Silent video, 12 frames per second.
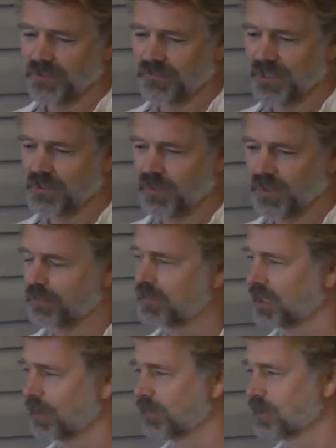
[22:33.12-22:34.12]
to
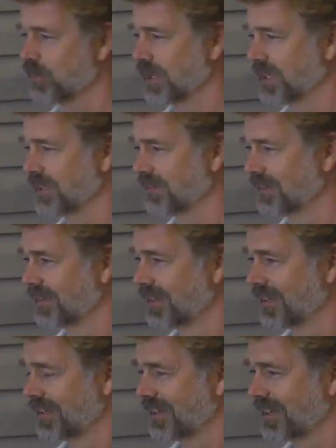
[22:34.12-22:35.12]
pick up as many
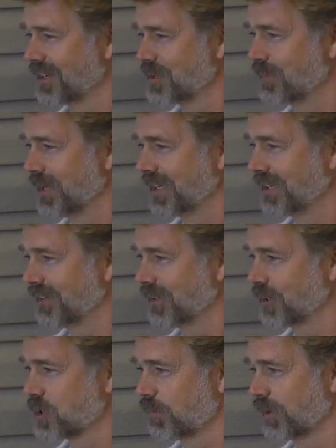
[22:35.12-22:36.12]

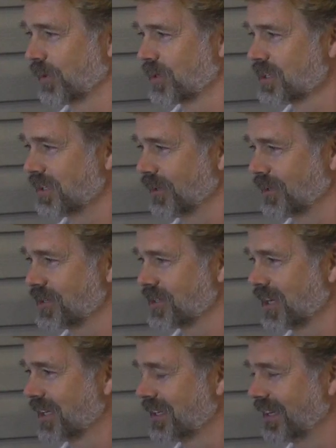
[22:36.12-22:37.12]
little splinter skills
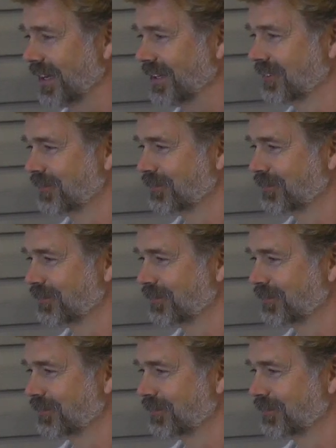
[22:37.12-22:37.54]
as I can.